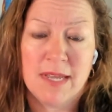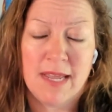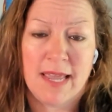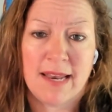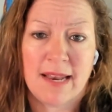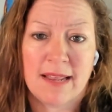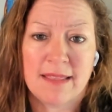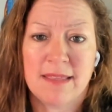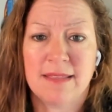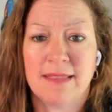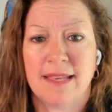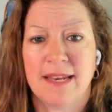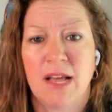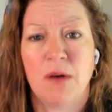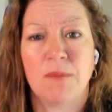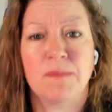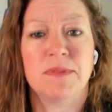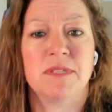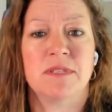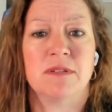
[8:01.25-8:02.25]
And I think that
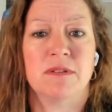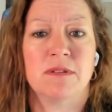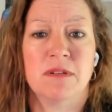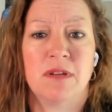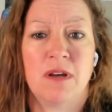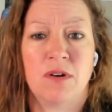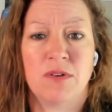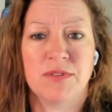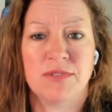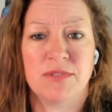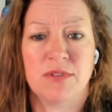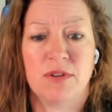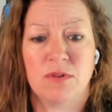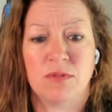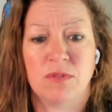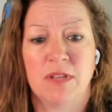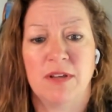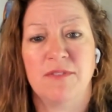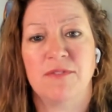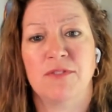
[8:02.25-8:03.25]
helps to also
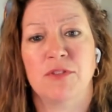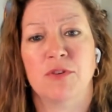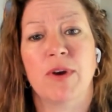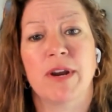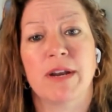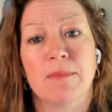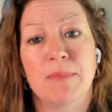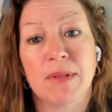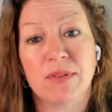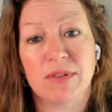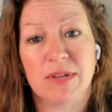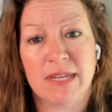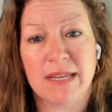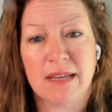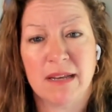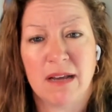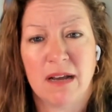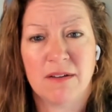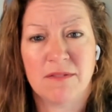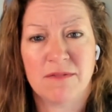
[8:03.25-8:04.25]
lift the
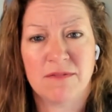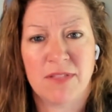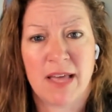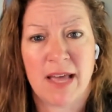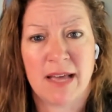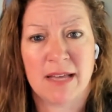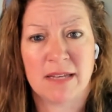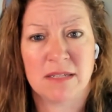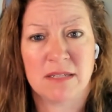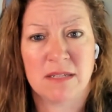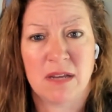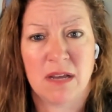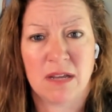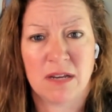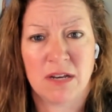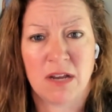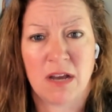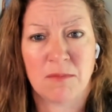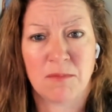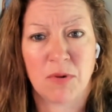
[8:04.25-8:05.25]
credibility of that
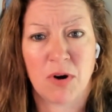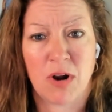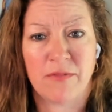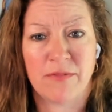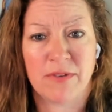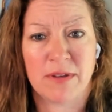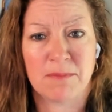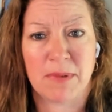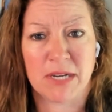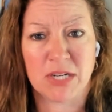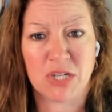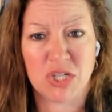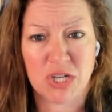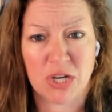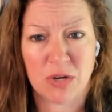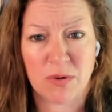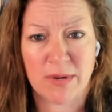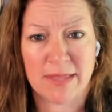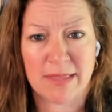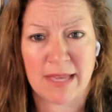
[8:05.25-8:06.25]
nonprofit by
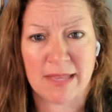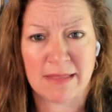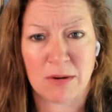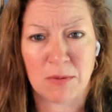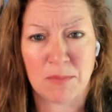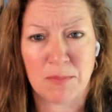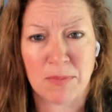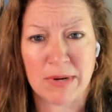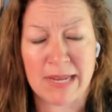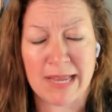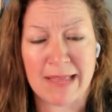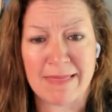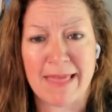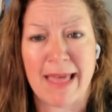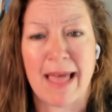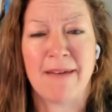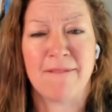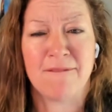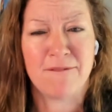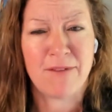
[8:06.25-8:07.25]
showing that they're bringing
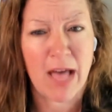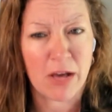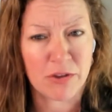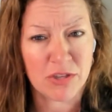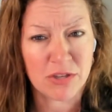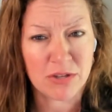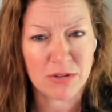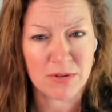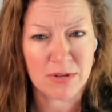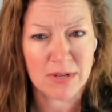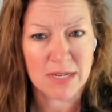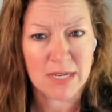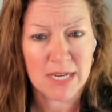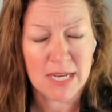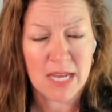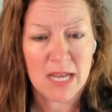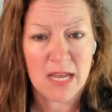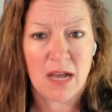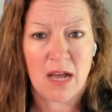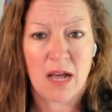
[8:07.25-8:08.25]
that value
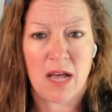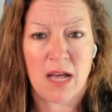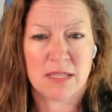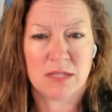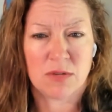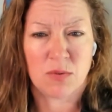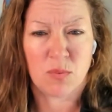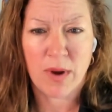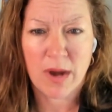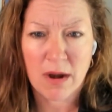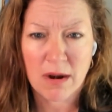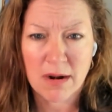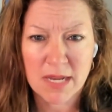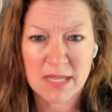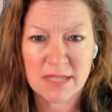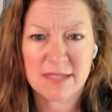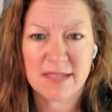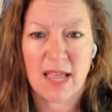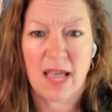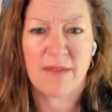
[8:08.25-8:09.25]
as
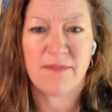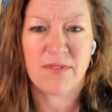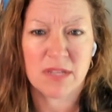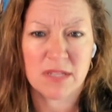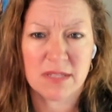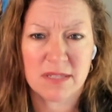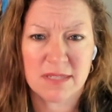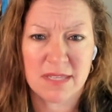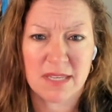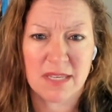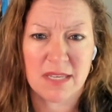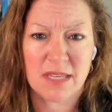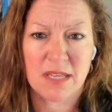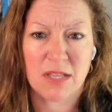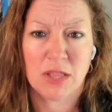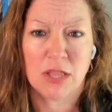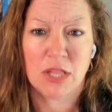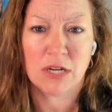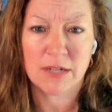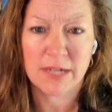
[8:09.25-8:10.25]
awareness, advocacy,
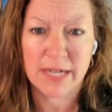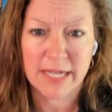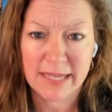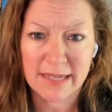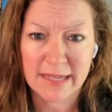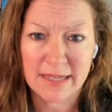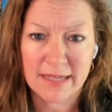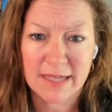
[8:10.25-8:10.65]
learning